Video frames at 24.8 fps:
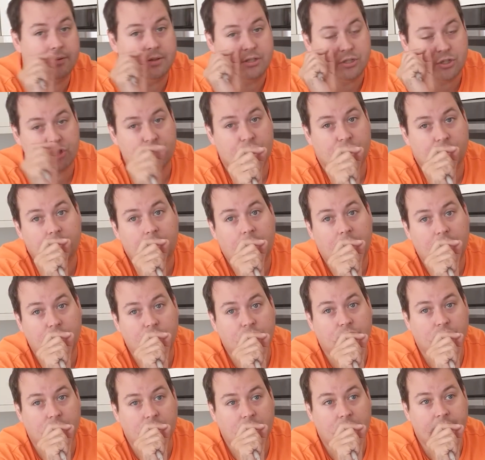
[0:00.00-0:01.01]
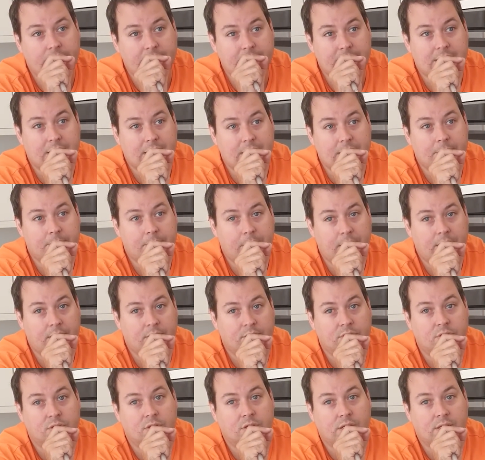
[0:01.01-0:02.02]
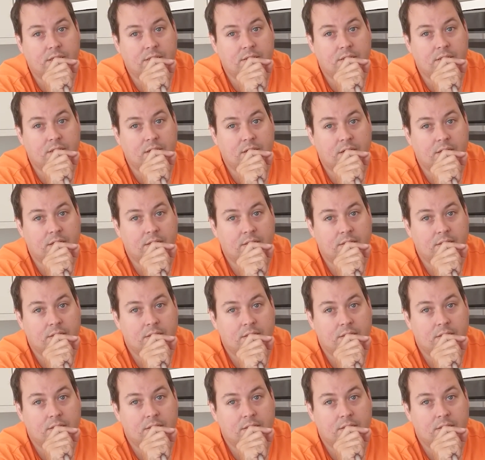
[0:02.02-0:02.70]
is £219.99,